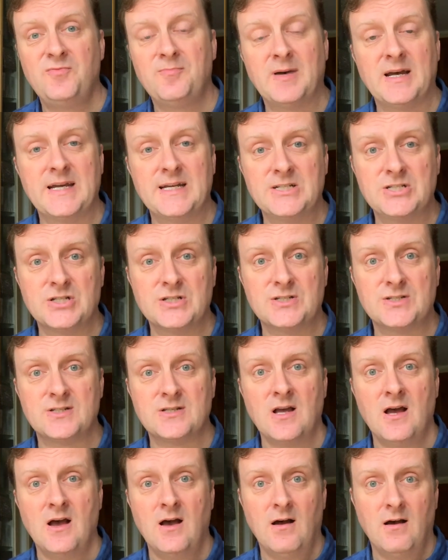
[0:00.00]
pages
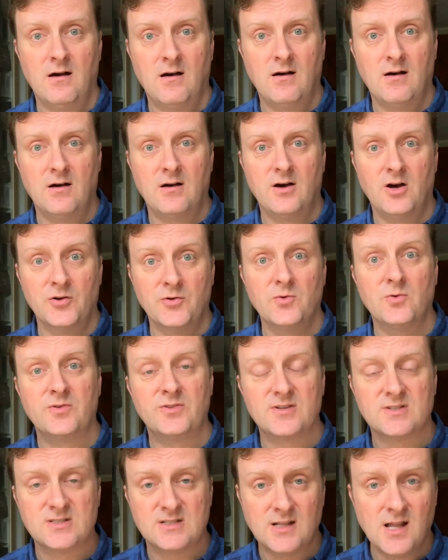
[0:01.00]
are an
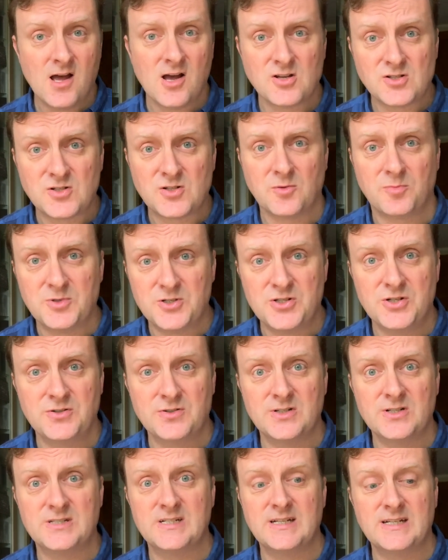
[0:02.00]
author's last
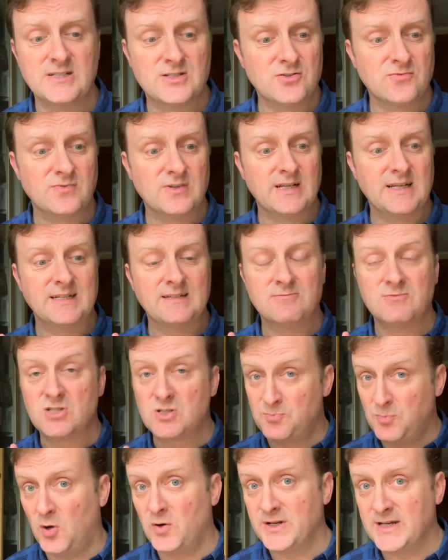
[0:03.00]
opportunity to really
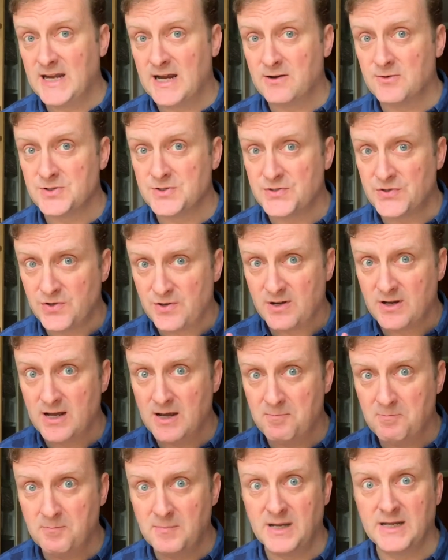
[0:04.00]
spot any errors,
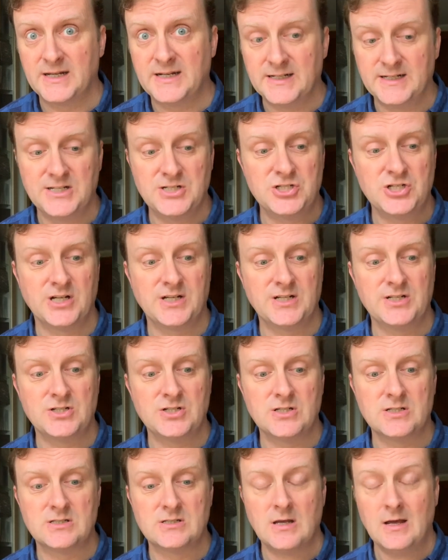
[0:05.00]
and make any
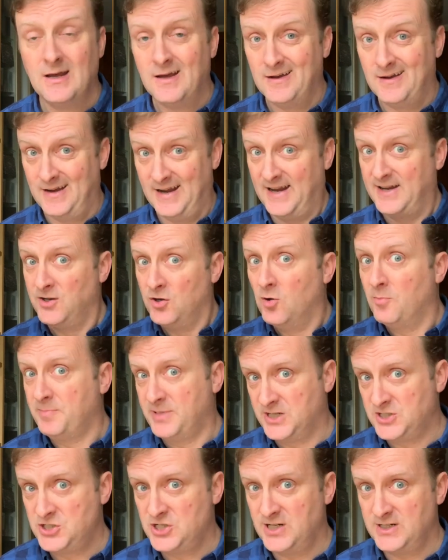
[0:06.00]
changes. And not
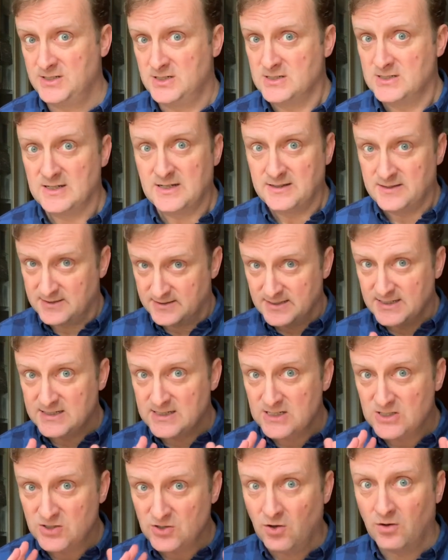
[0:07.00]
big changes either. This
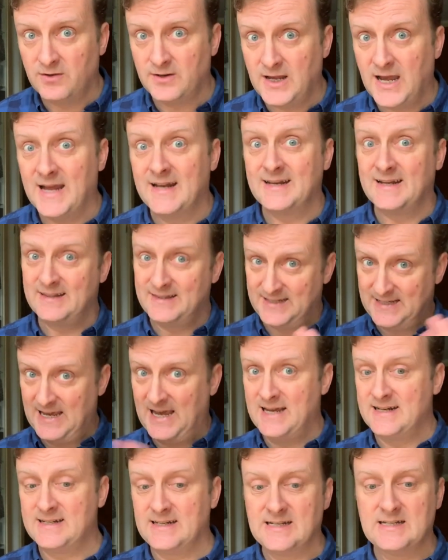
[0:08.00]
is not an edit. The
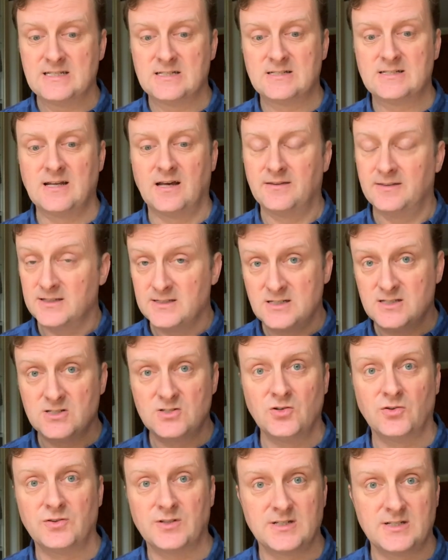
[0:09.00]
edit is done. This is
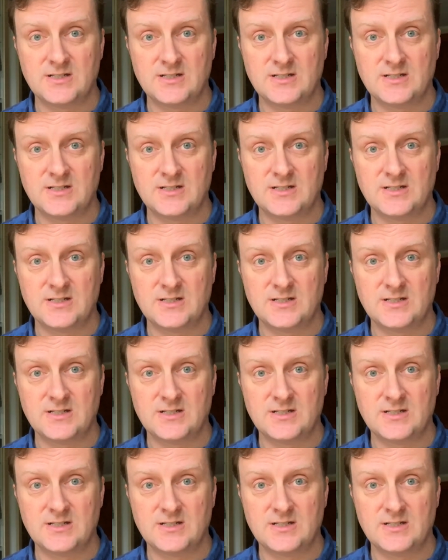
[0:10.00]
not the